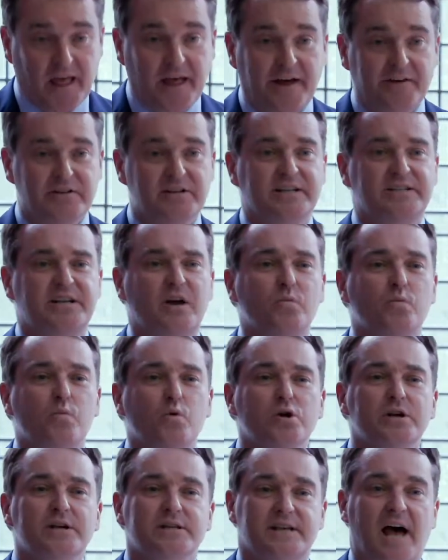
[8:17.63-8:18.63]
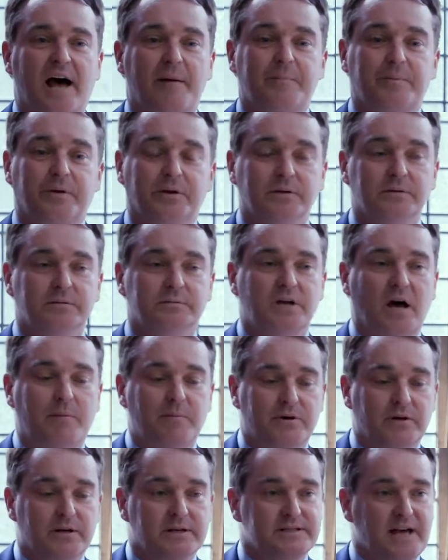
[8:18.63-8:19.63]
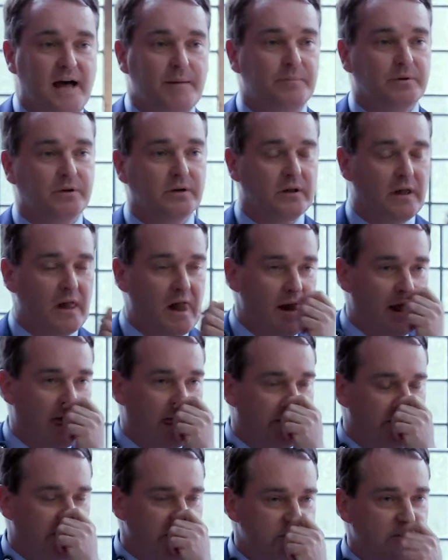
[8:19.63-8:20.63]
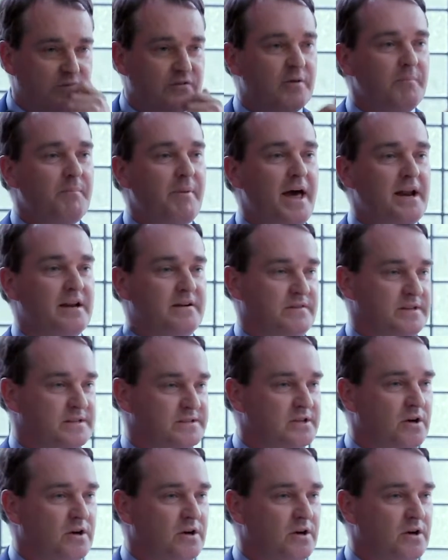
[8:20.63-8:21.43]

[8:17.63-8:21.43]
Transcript: I'd just like to take one example, topical example, the issue of competitiveness.